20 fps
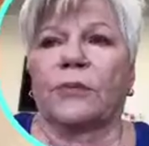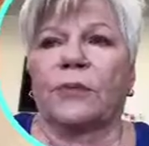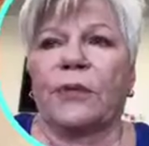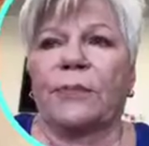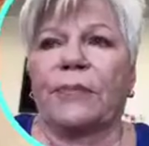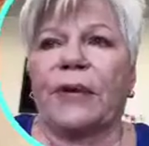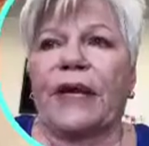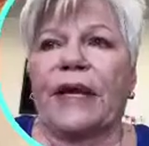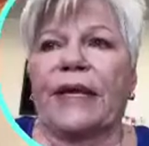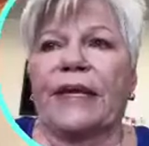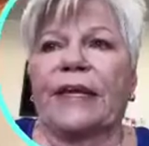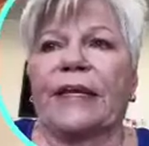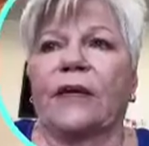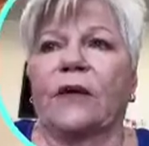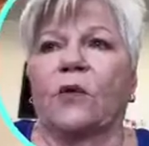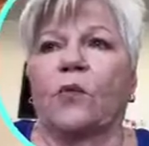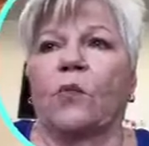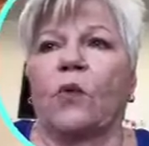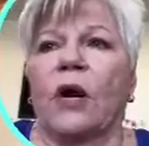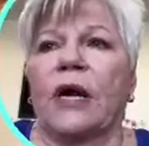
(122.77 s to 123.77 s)
to be painting
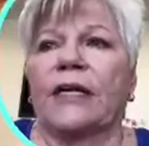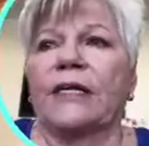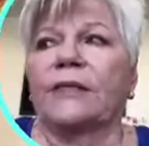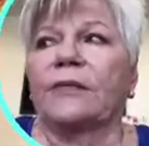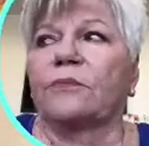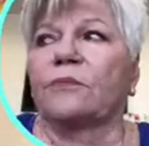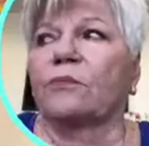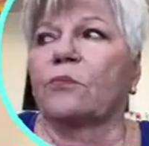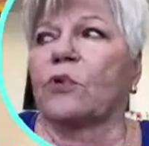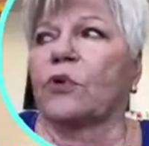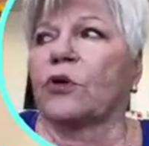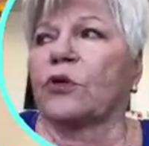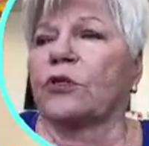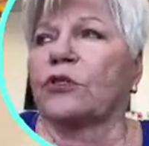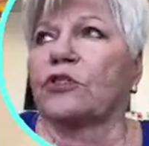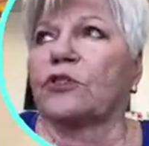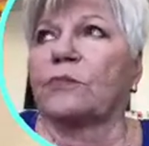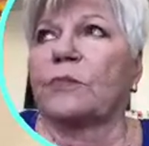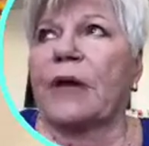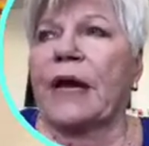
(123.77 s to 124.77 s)
a white
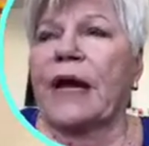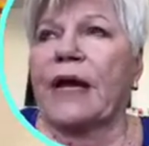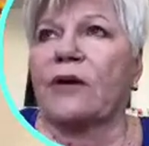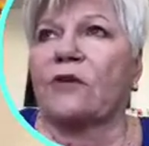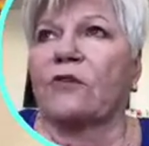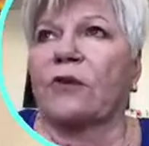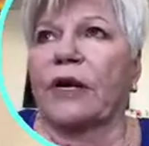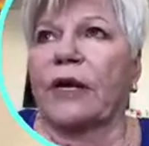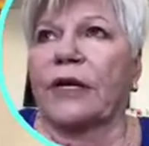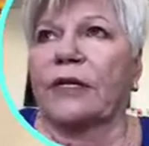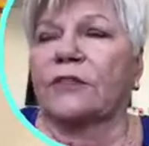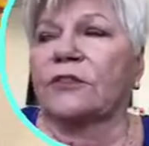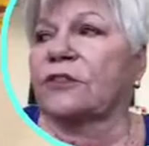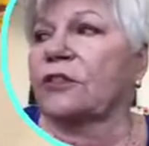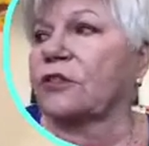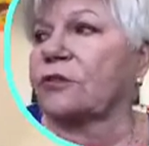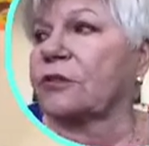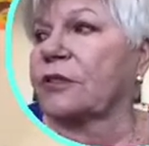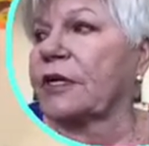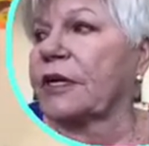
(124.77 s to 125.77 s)
birch background
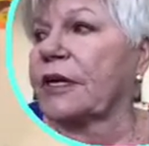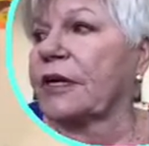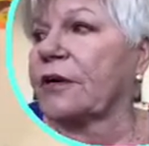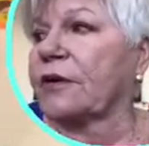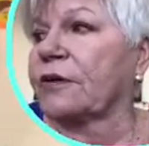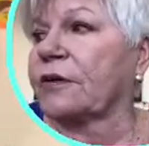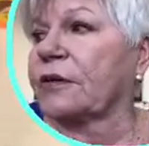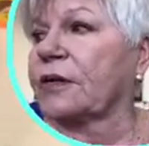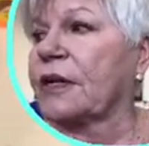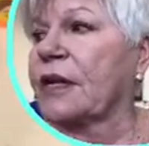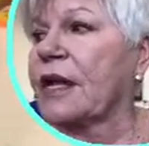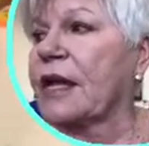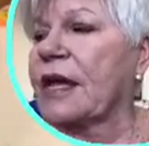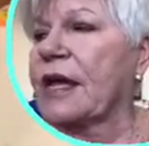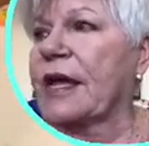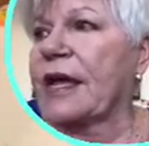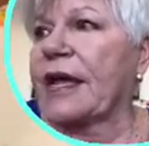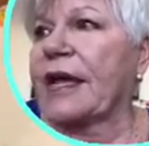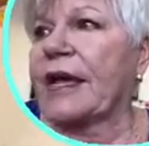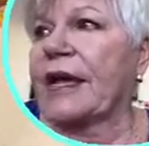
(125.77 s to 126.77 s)
on here.
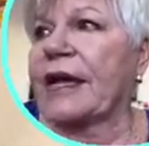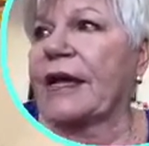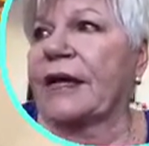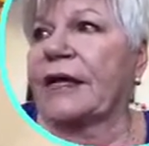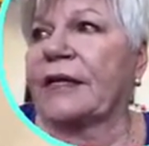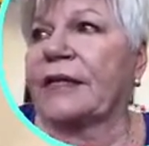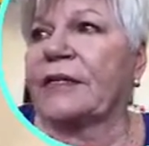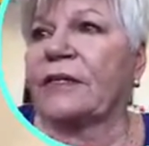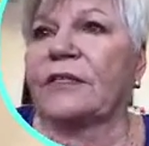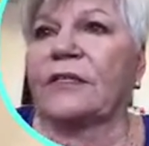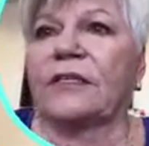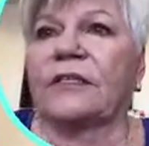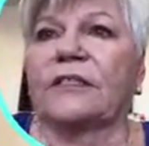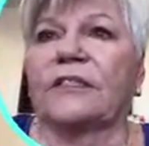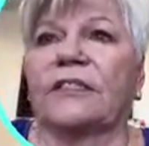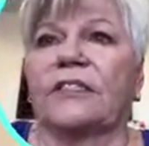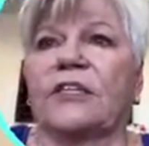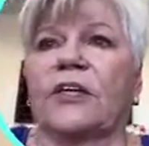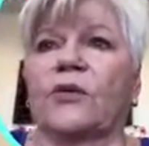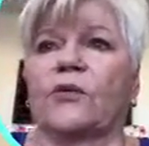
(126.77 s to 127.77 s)
And
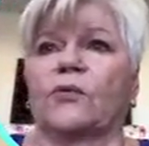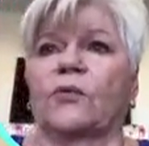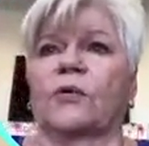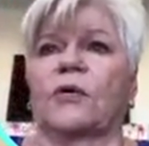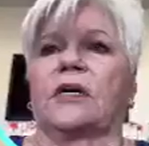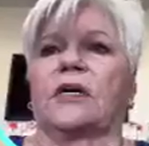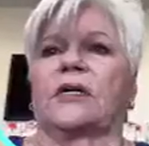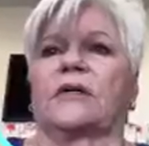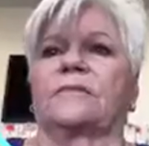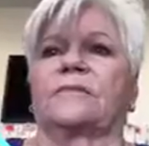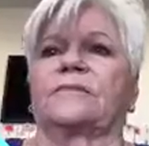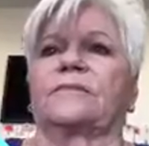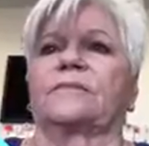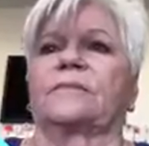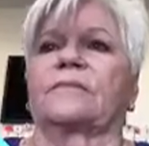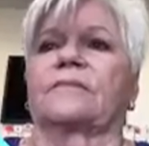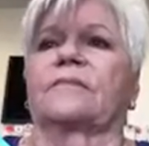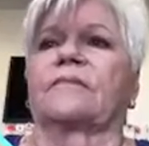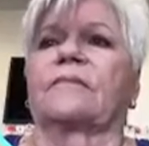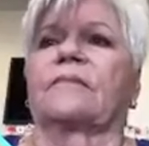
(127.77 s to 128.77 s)
so
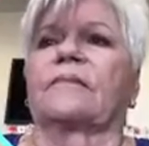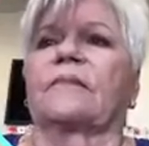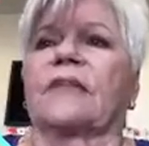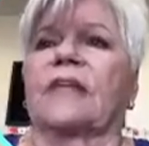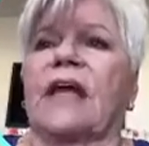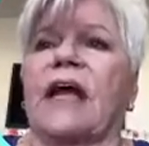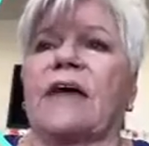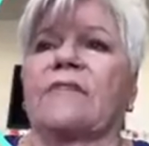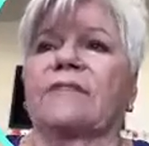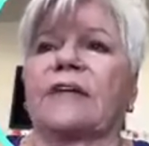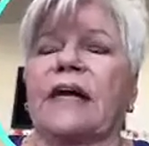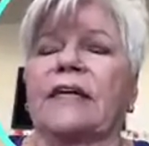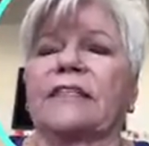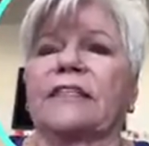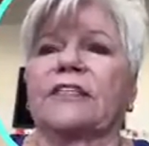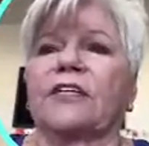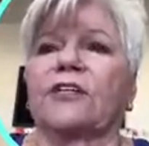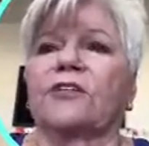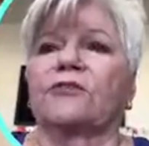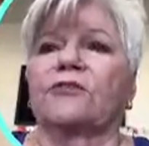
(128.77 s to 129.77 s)
I've got to
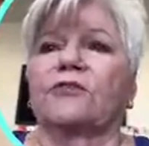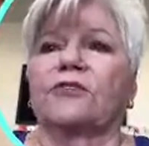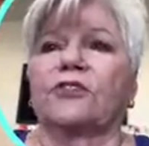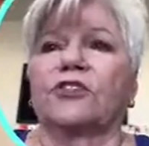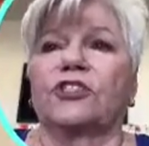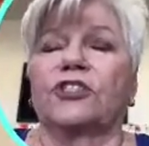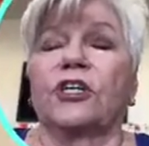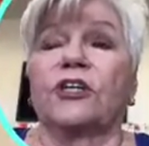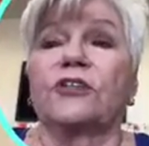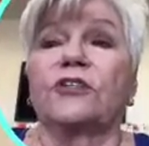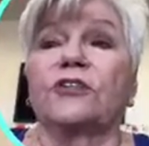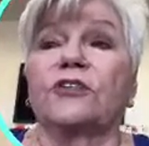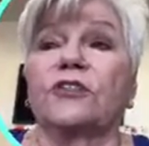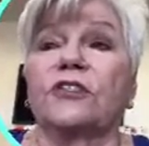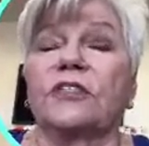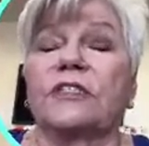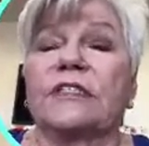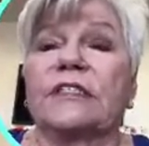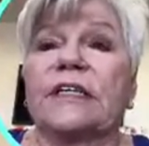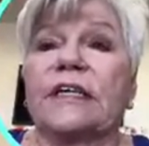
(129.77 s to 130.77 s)
go show you the
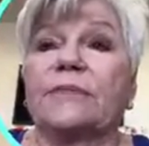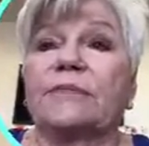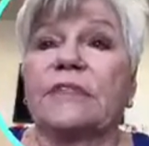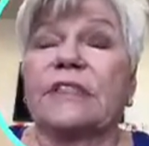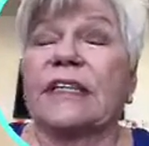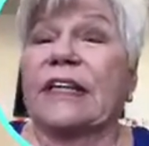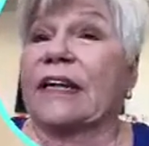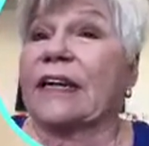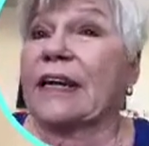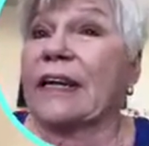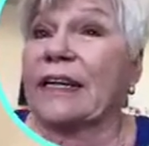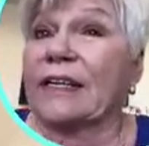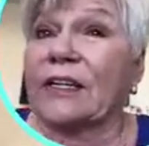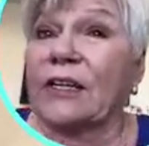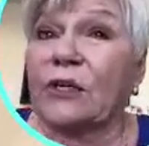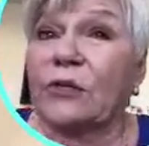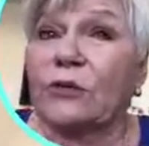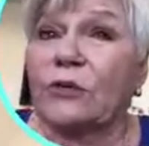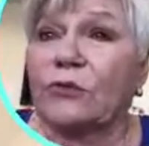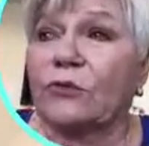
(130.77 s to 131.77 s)
steps that I got to
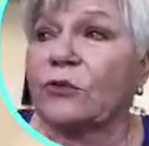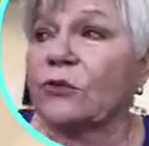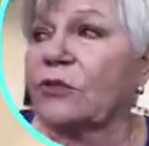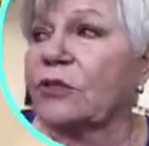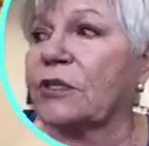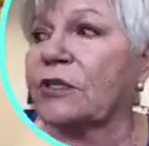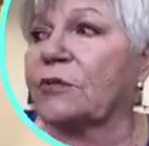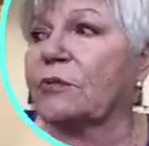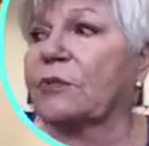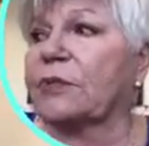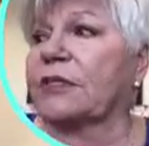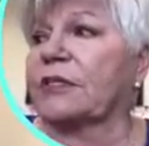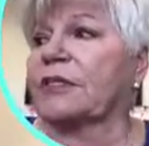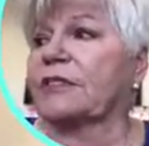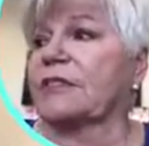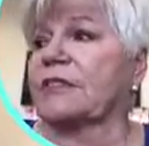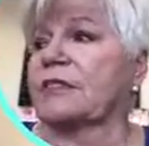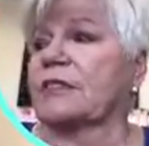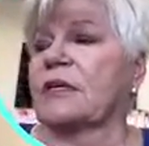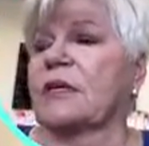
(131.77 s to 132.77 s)
go through though,
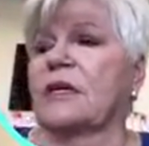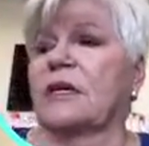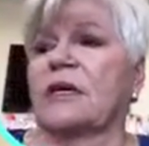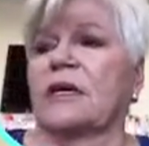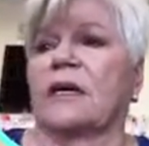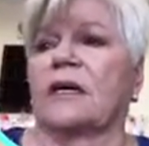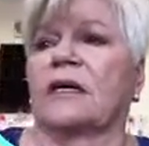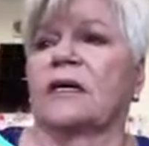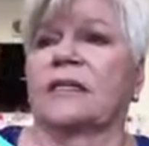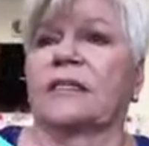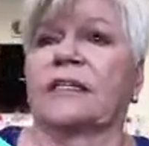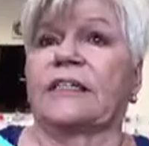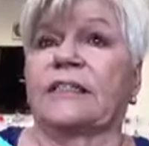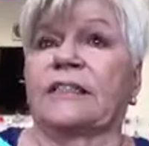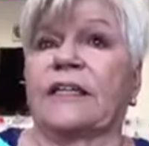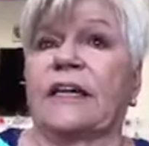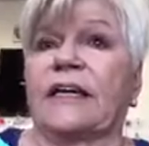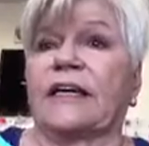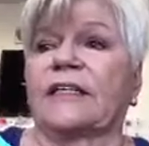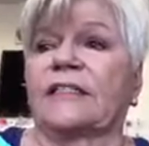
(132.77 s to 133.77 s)
because it
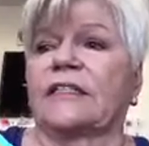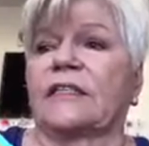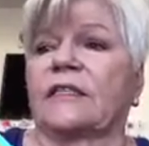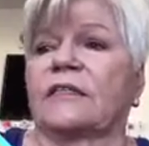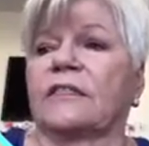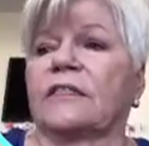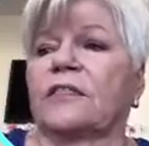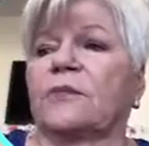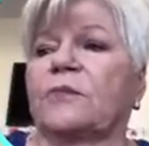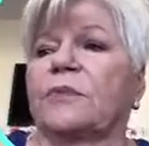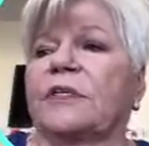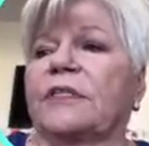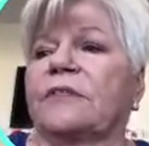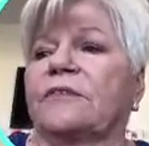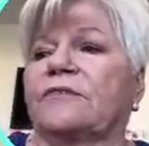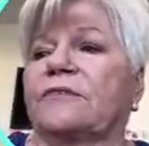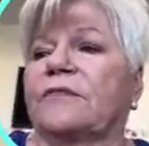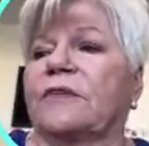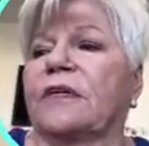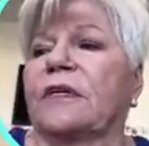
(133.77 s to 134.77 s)
takes a little bit
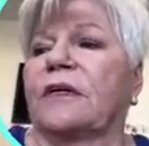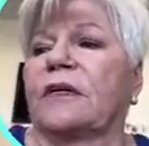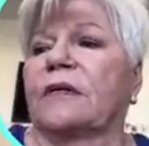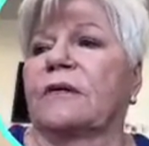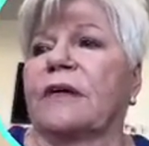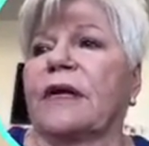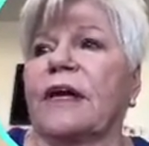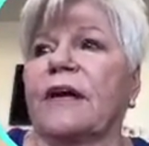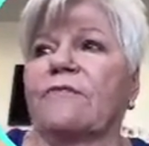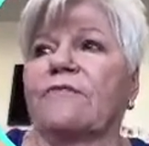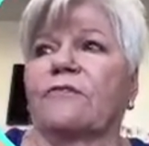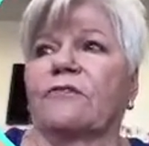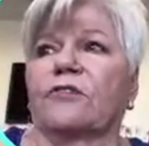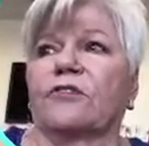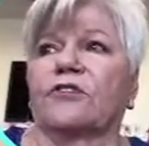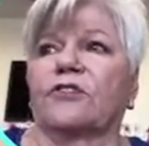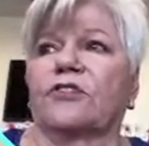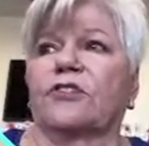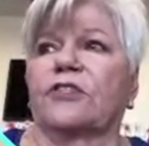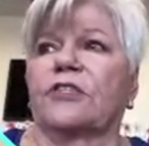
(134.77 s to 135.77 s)
of
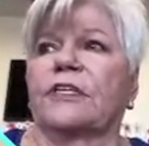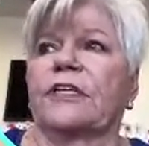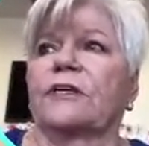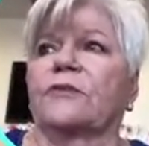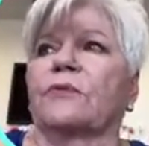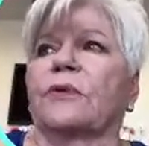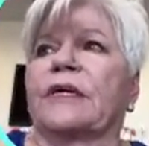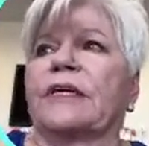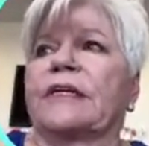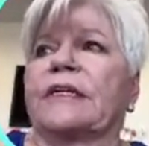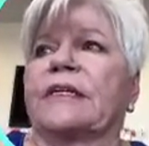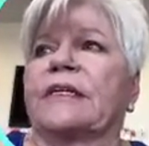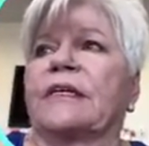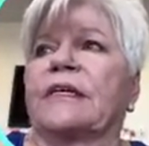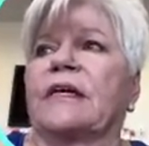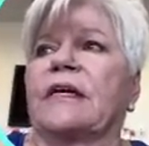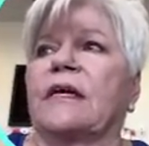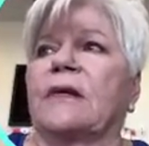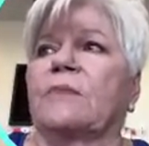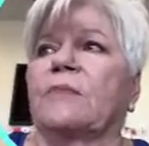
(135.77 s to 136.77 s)
effort to get ready.
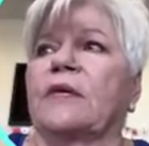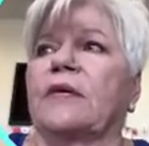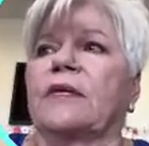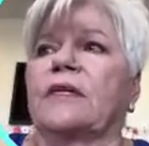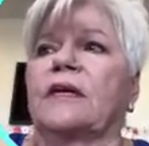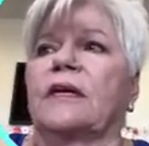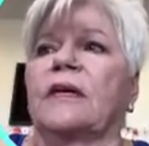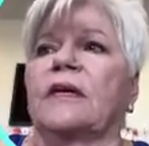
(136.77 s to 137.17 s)
But